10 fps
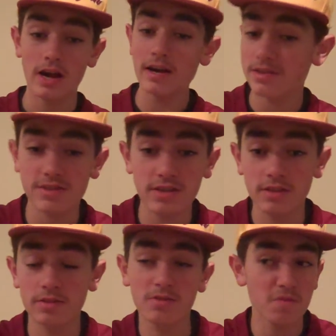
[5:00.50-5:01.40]

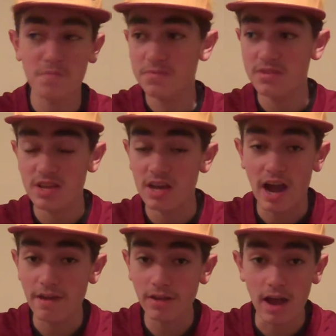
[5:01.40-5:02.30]
honestly,
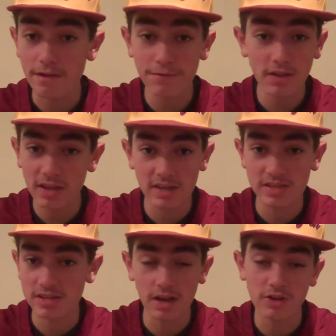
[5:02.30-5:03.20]
I feel like
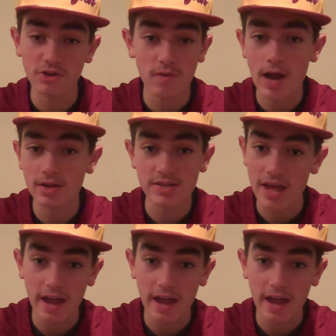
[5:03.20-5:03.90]
his signature route is